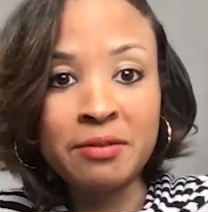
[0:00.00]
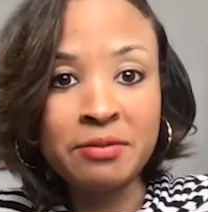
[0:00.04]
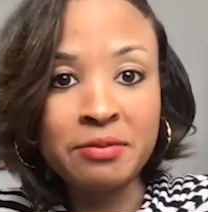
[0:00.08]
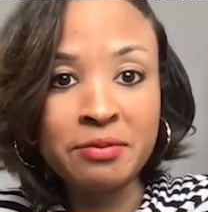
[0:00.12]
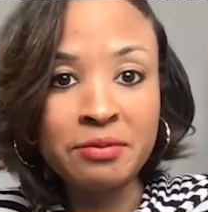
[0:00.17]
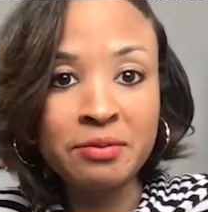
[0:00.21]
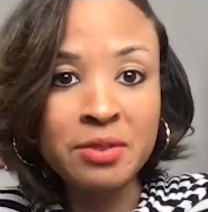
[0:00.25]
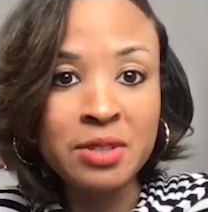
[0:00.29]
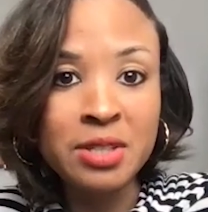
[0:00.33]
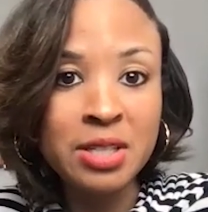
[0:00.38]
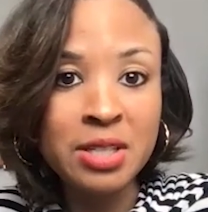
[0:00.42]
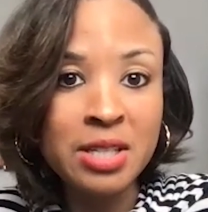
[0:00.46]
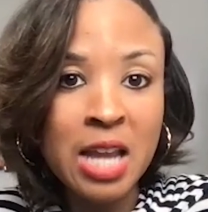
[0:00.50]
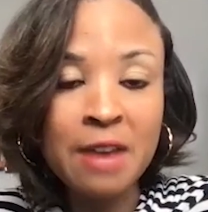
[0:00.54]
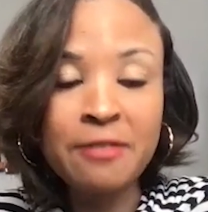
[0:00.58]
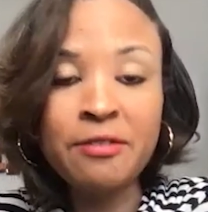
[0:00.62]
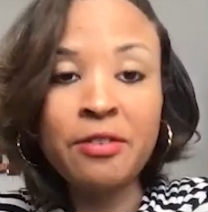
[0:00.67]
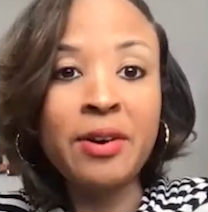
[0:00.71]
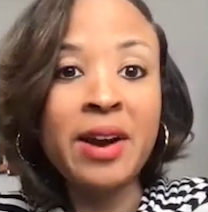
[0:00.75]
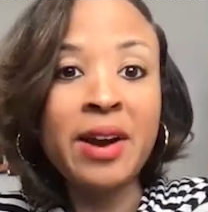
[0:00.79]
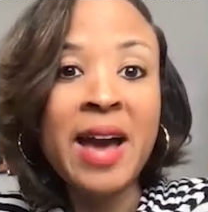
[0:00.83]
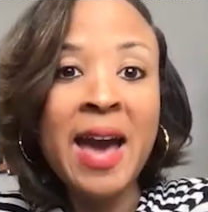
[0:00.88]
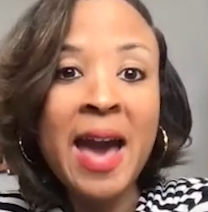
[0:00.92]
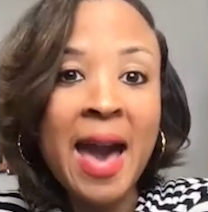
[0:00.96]

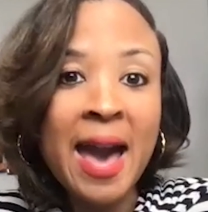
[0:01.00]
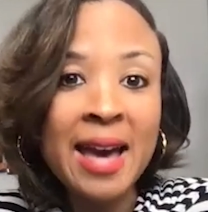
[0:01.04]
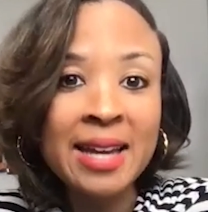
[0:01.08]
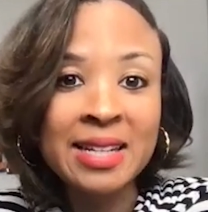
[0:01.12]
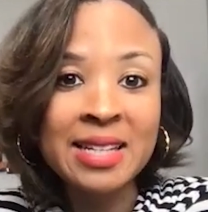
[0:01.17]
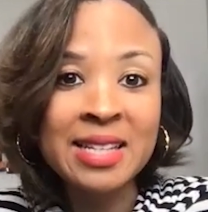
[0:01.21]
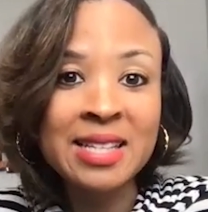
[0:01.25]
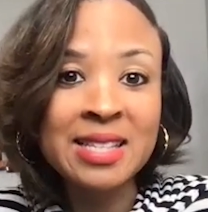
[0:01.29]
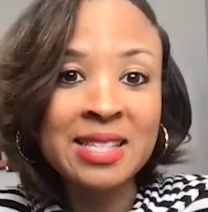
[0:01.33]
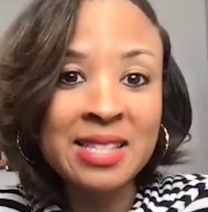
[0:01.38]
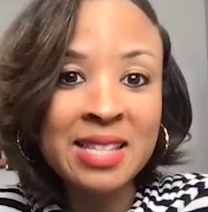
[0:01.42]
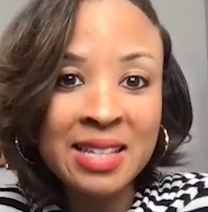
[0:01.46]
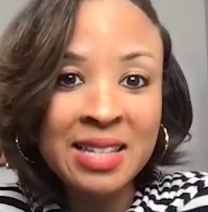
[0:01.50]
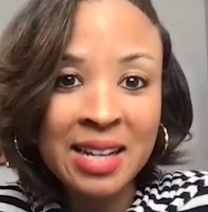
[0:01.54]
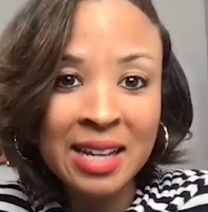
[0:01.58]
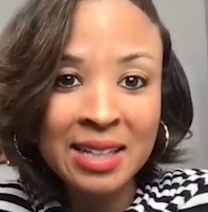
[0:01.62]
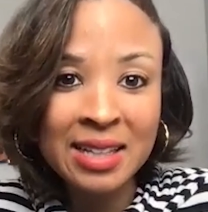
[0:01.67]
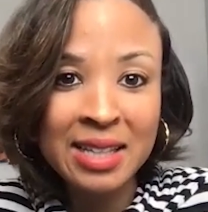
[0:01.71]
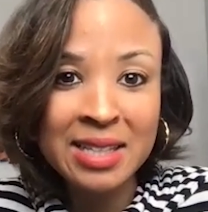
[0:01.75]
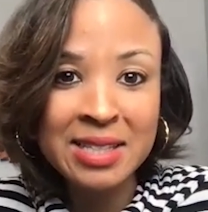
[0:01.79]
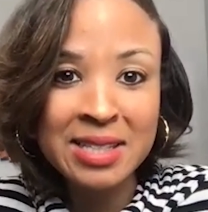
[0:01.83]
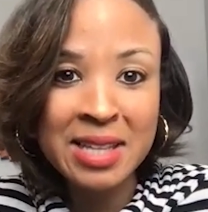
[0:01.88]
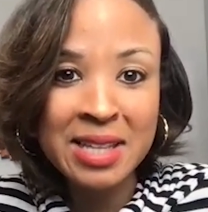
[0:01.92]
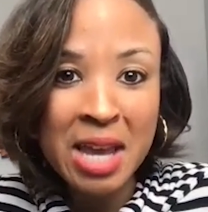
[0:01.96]
never had a seat
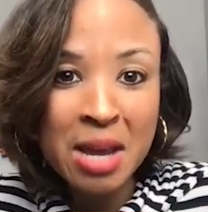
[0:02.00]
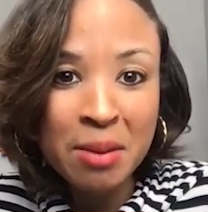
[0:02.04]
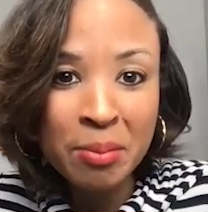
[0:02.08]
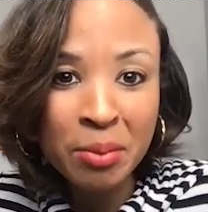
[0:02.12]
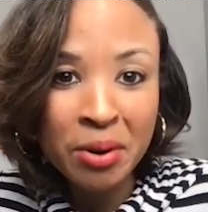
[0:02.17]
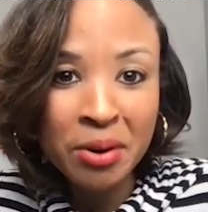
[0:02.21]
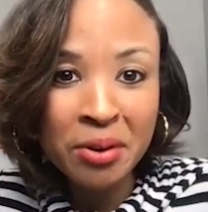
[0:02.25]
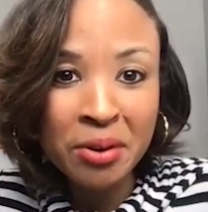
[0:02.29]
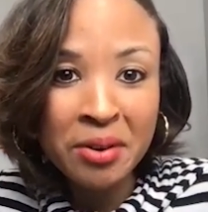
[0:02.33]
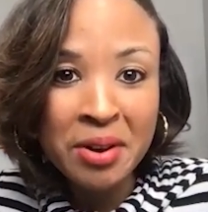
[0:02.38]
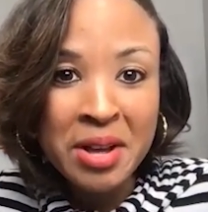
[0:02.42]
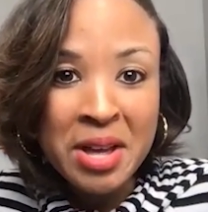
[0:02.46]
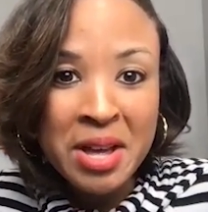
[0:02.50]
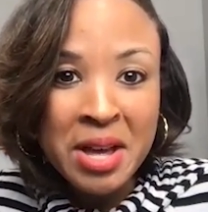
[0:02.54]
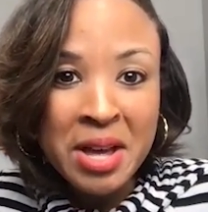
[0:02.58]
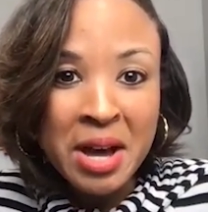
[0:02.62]
at the table,